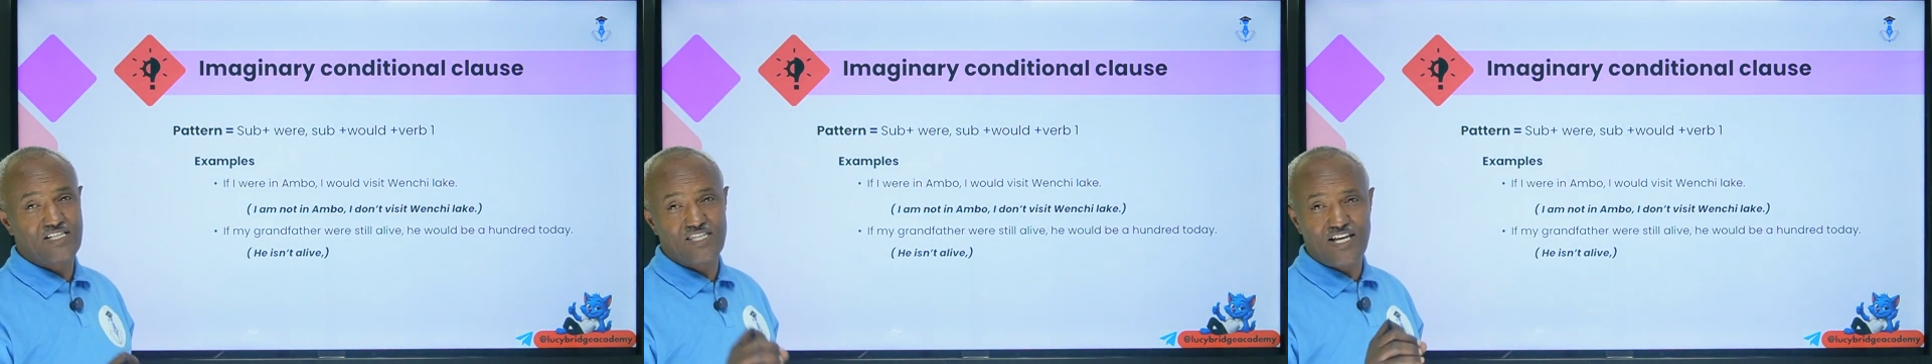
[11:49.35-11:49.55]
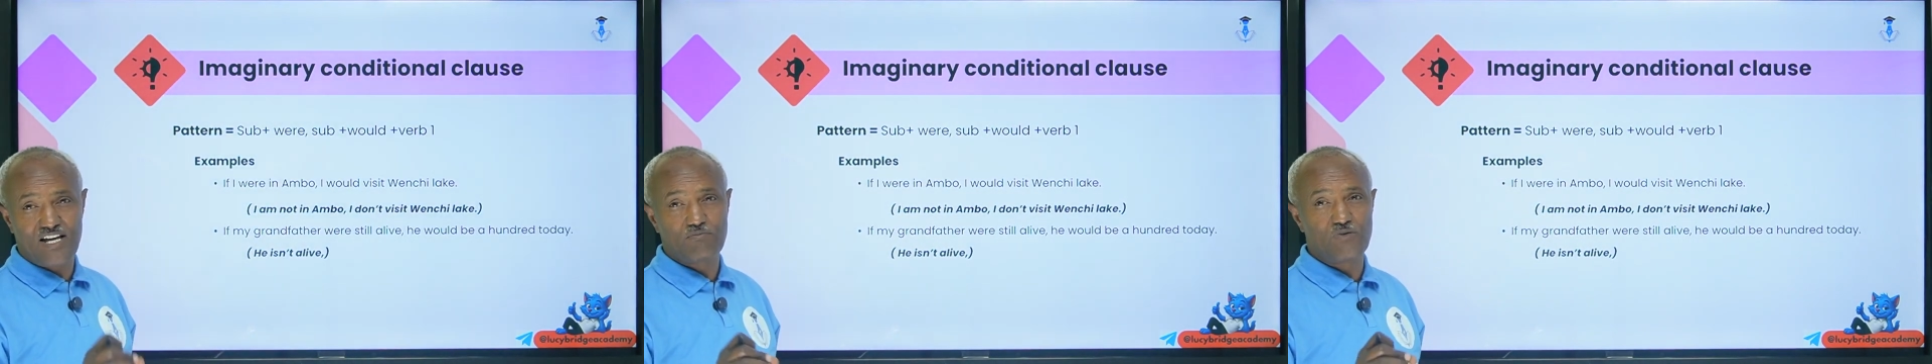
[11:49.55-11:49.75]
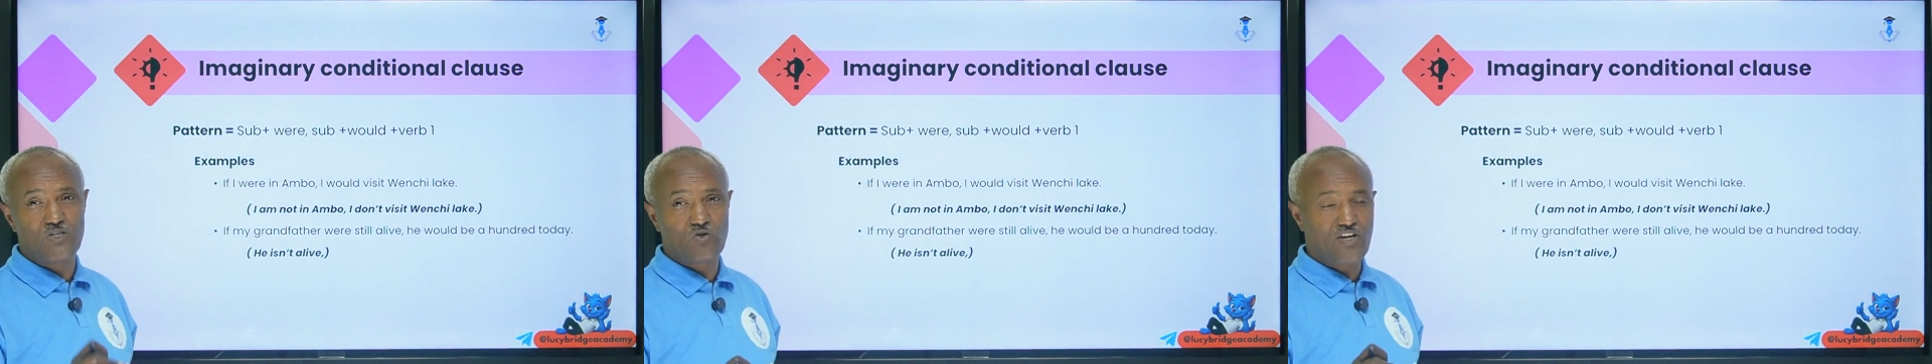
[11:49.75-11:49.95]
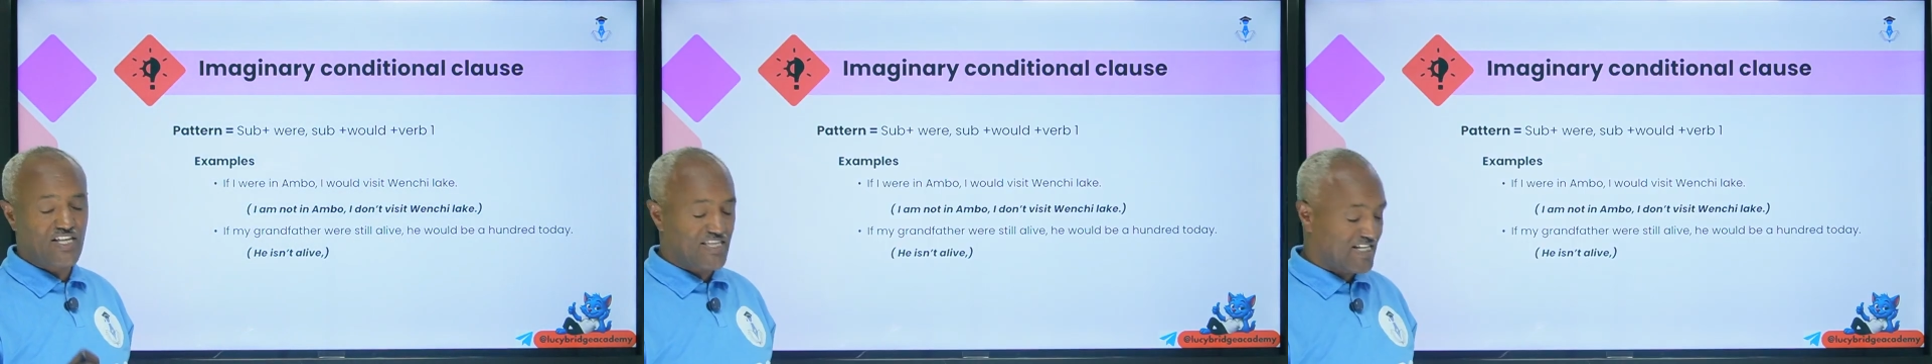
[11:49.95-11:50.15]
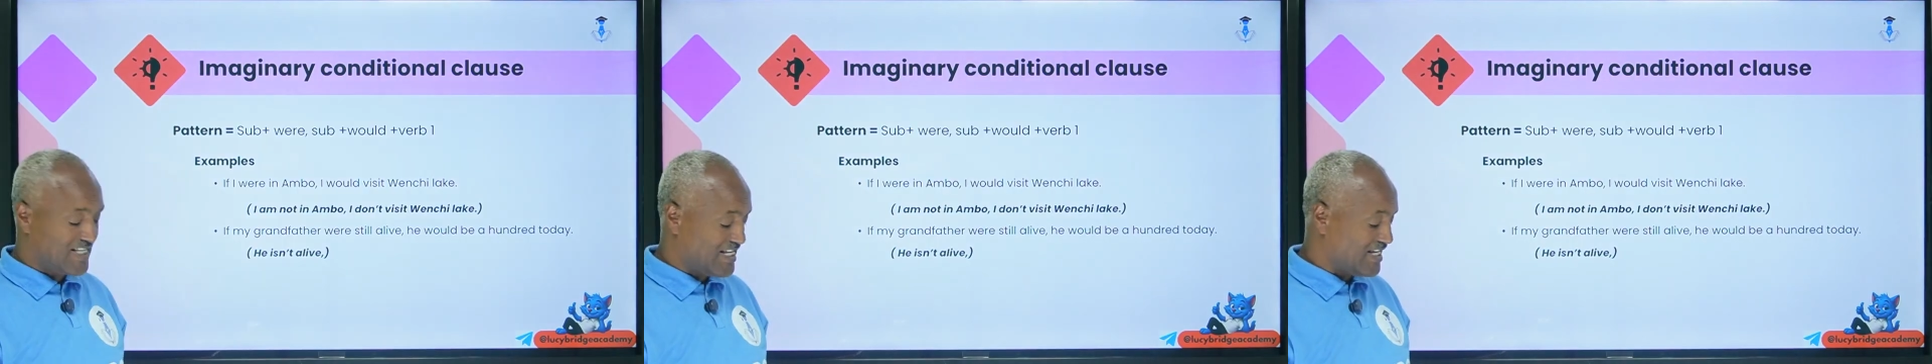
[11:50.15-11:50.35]
that means, okay,
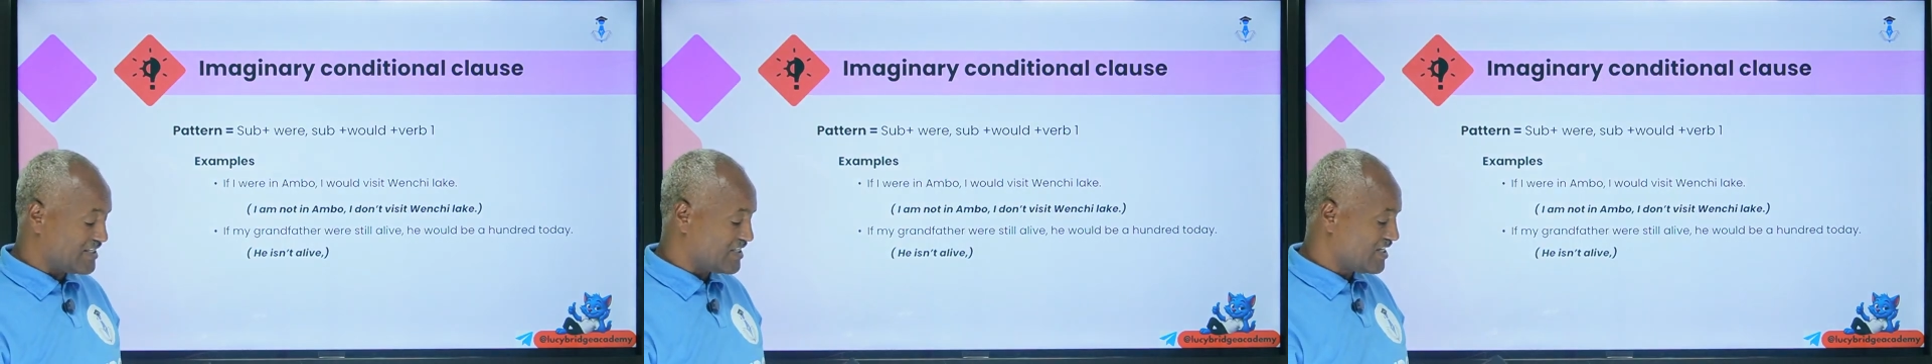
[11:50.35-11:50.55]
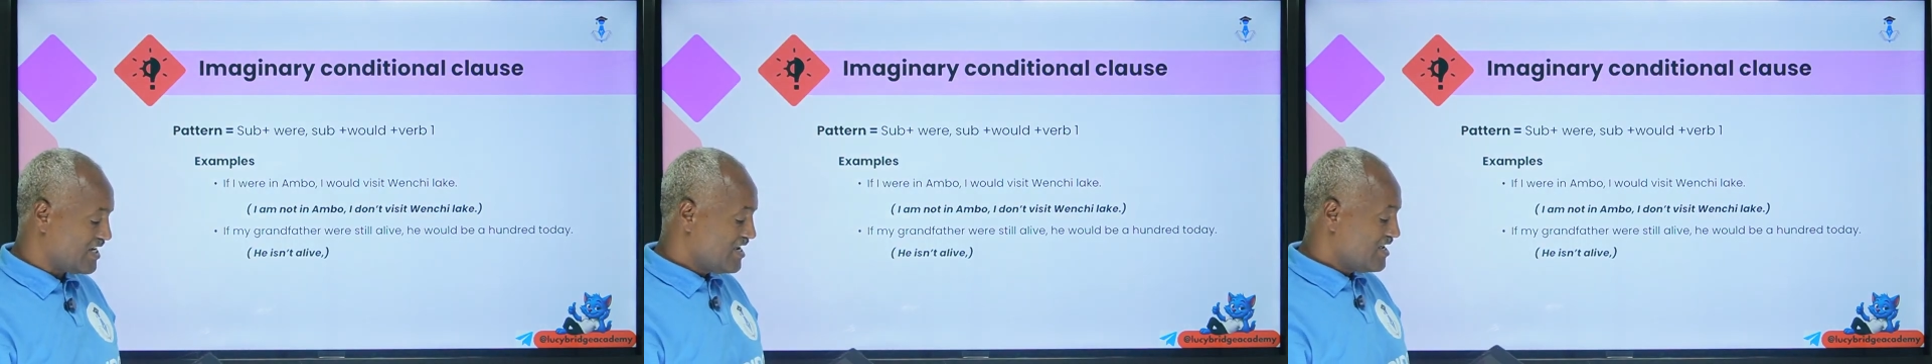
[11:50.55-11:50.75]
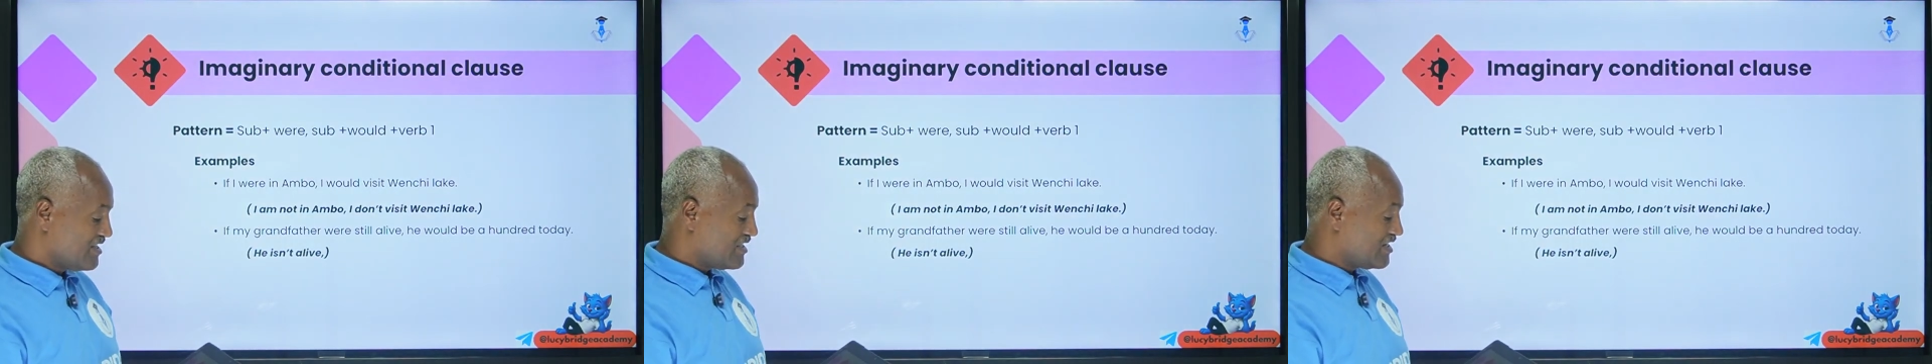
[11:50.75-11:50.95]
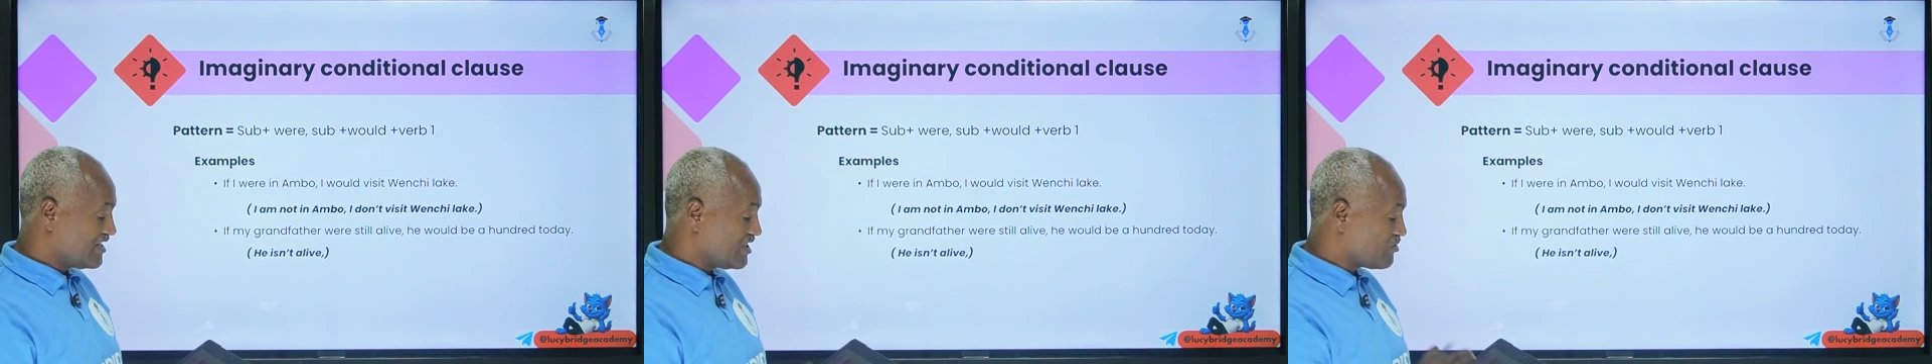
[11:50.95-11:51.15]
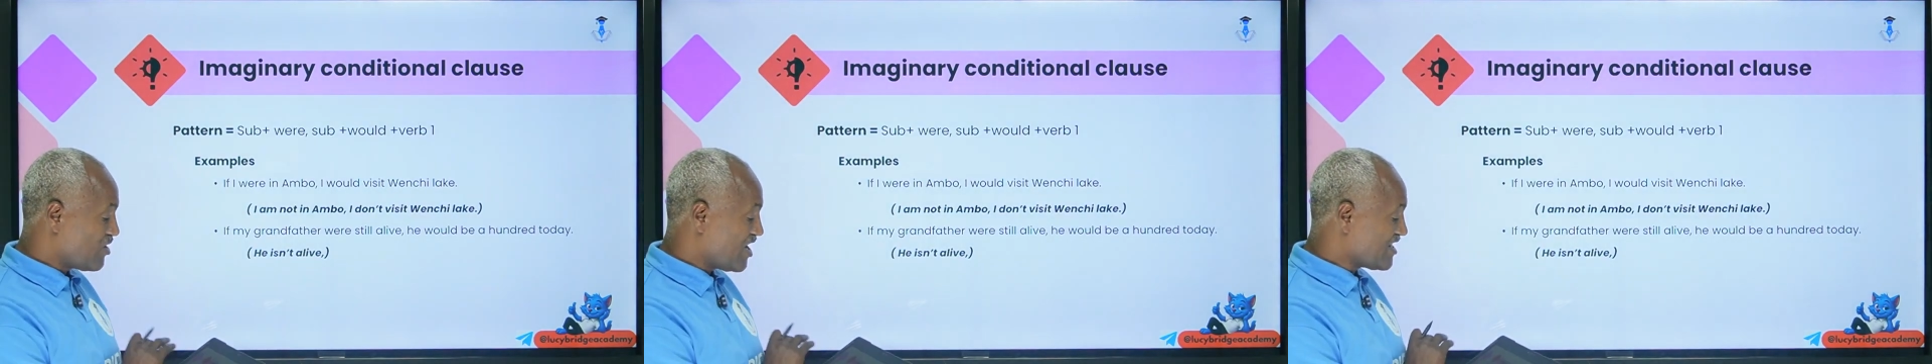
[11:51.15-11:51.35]
the tense. This
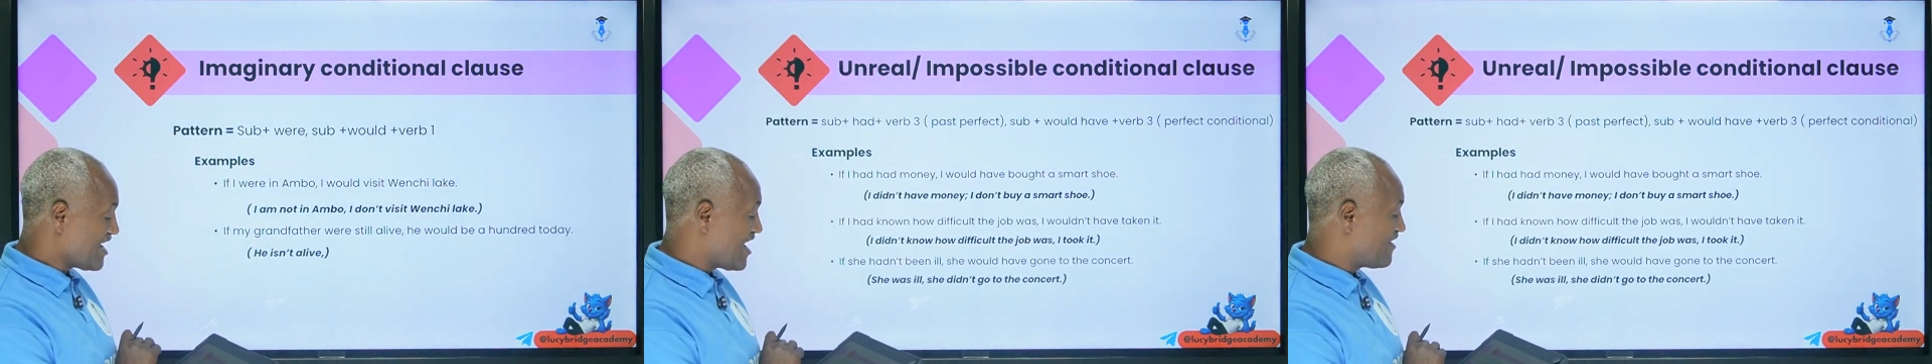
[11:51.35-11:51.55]
is what I